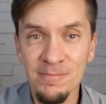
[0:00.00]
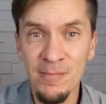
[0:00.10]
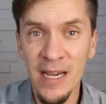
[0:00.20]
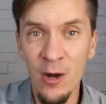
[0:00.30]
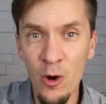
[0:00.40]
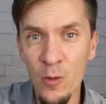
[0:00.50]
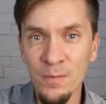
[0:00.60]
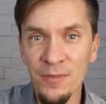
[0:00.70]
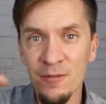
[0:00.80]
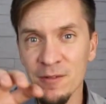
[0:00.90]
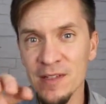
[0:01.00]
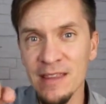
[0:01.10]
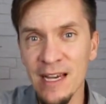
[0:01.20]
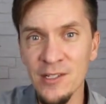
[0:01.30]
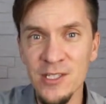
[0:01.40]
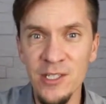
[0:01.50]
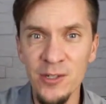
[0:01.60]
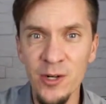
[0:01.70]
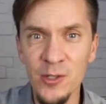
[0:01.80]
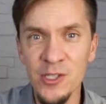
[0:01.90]
my home, 50,000
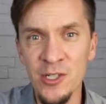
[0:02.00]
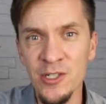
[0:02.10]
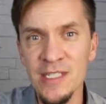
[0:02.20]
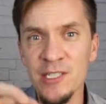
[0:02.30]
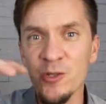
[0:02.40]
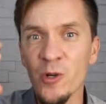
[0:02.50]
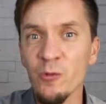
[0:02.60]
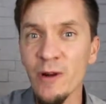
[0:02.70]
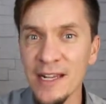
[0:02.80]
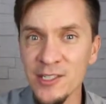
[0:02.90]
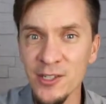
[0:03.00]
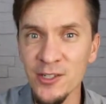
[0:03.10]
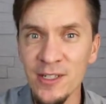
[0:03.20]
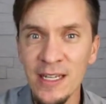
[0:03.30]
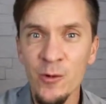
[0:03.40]
euros turns into a rental.